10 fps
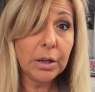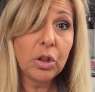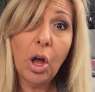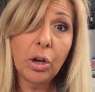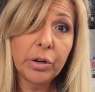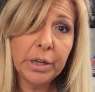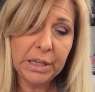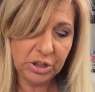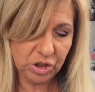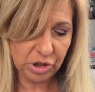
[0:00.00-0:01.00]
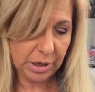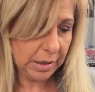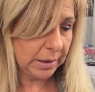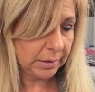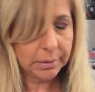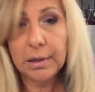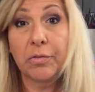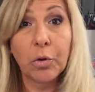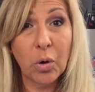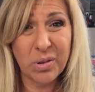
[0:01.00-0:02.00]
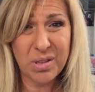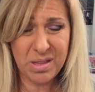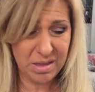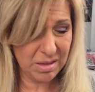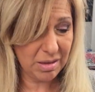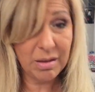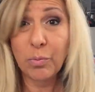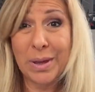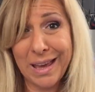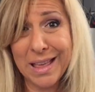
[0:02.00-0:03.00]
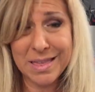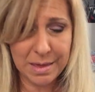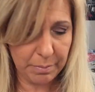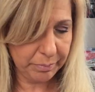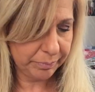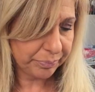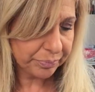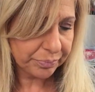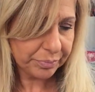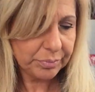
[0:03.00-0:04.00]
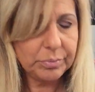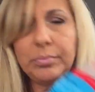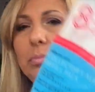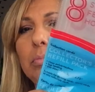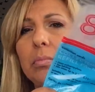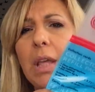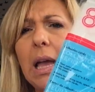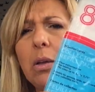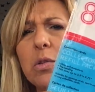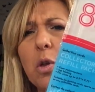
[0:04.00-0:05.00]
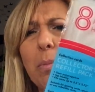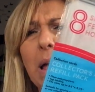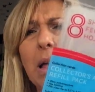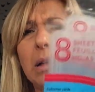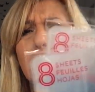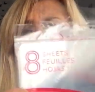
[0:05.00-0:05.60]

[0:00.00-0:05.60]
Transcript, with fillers: $1 each, and of course we ate some. I also bought